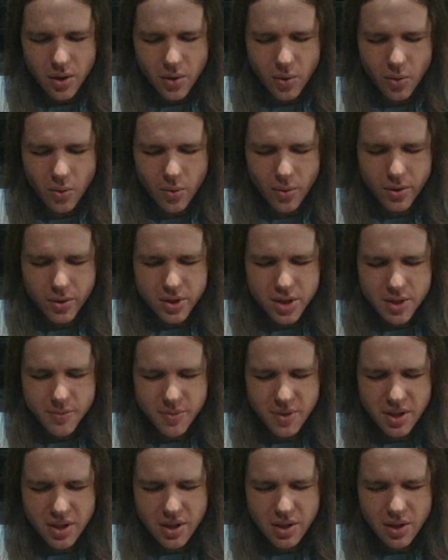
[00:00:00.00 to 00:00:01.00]
or to
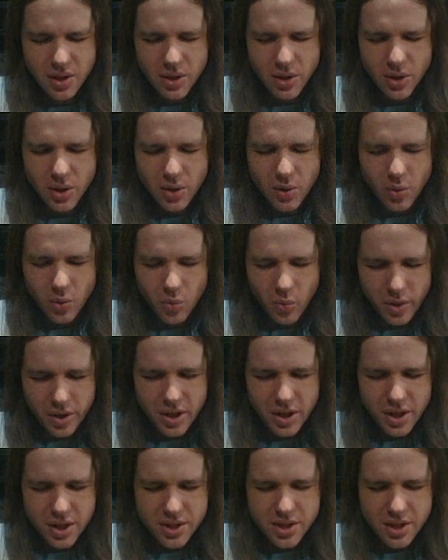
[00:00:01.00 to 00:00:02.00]
be
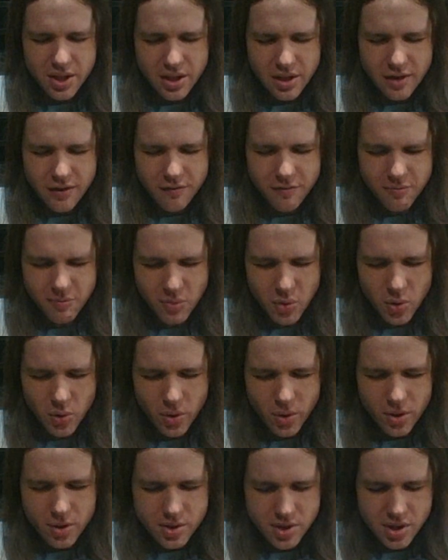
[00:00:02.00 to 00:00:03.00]
willing to give
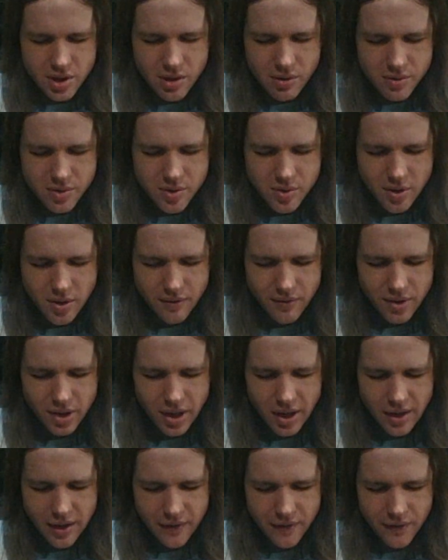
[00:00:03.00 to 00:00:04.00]
more to those who have
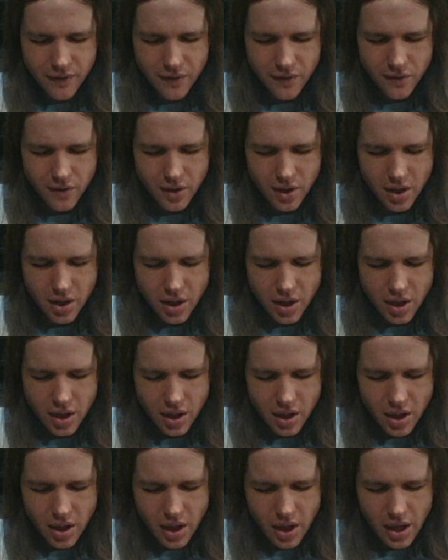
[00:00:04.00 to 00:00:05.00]
less
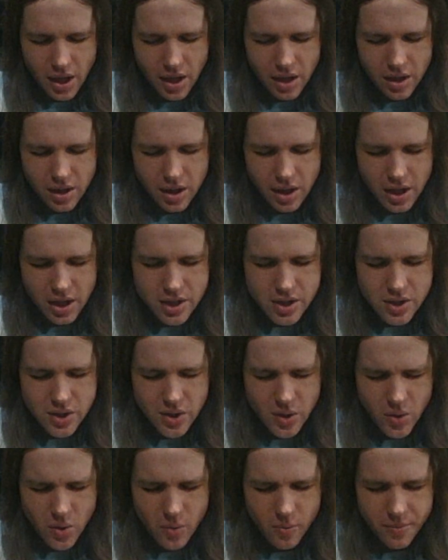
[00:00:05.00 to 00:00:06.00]
and I just
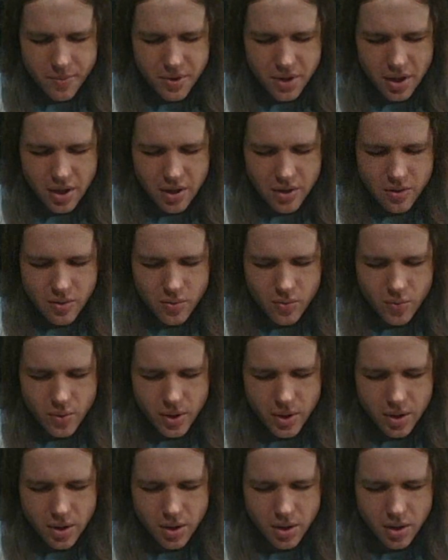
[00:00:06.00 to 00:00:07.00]
hope that you
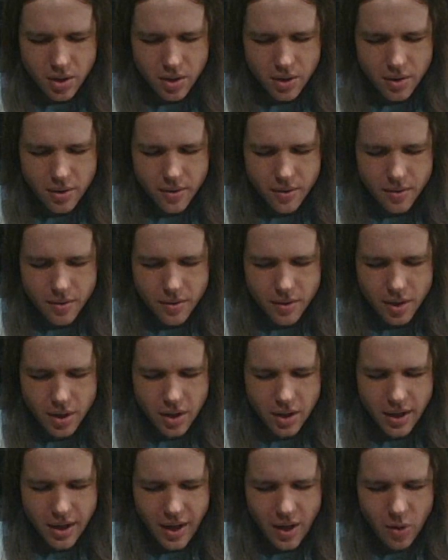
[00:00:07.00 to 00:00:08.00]
will
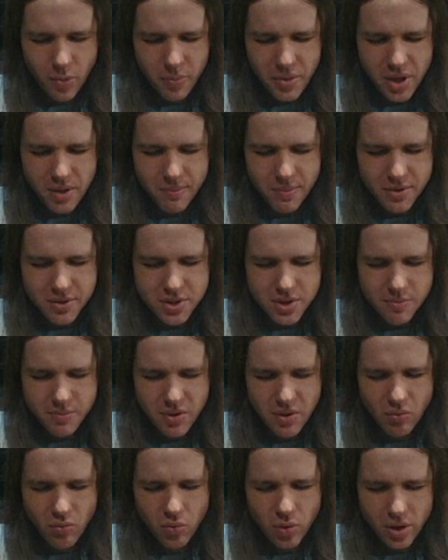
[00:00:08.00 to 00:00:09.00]
allow people to be
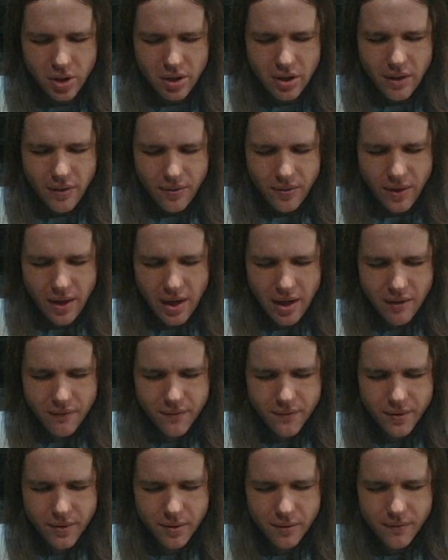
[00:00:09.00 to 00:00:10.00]
really
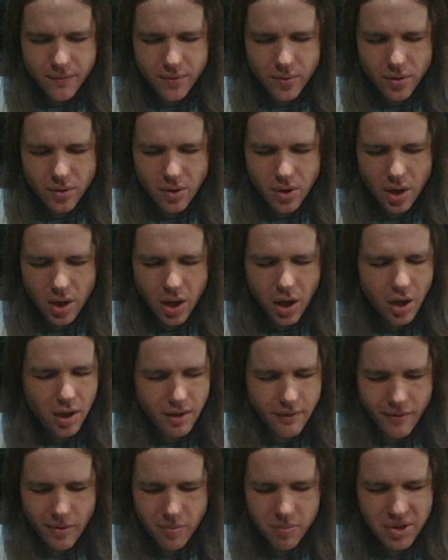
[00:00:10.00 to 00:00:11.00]
thankful for all
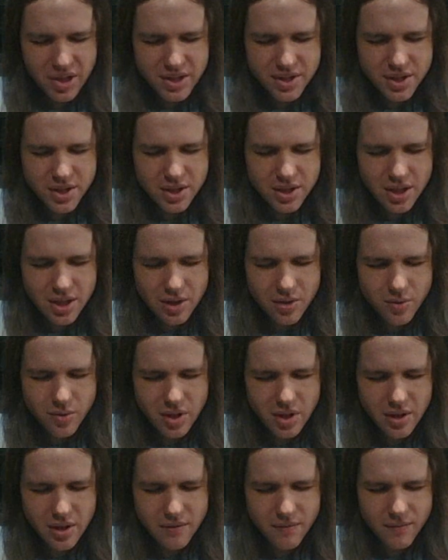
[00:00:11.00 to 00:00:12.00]
of the blessings that you
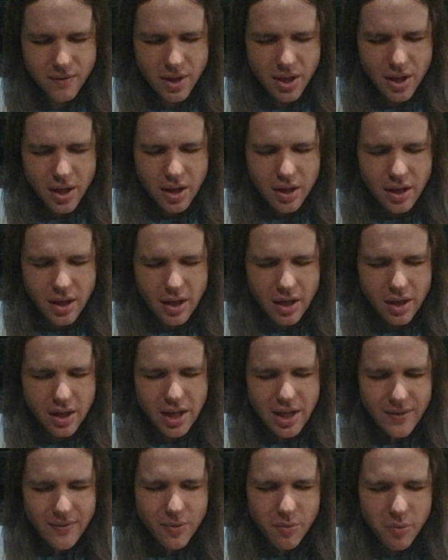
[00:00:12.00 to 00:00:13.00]
give. That
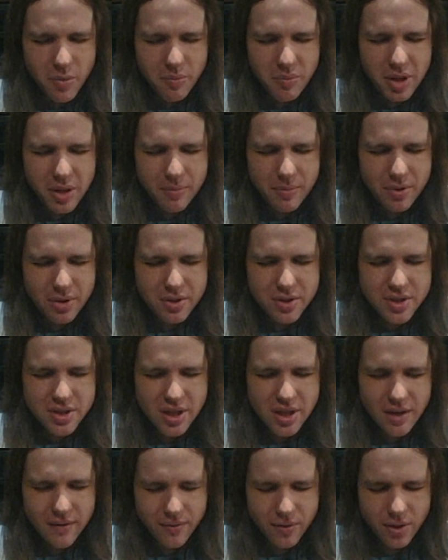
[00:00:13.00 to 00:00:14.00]
even when people are
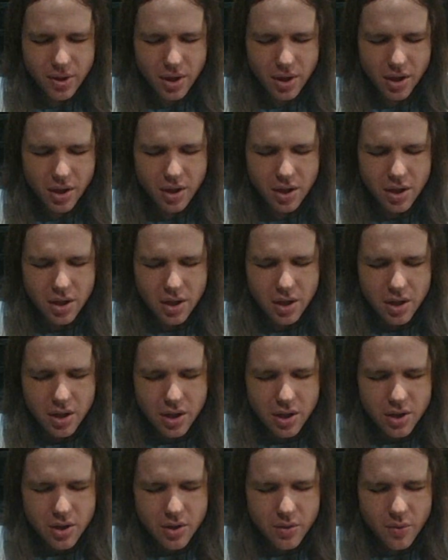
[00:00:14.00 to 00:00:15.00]
suffering,
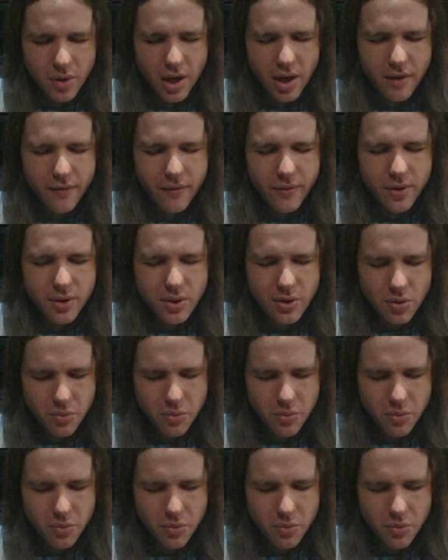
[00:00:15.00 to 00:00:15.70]
you offer new